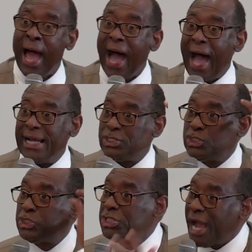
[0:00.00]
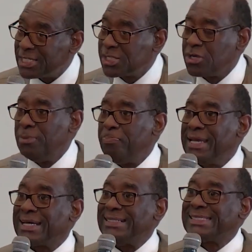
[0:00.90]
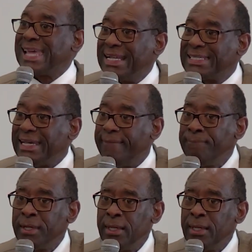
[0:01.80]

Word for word: I just couldn't be contented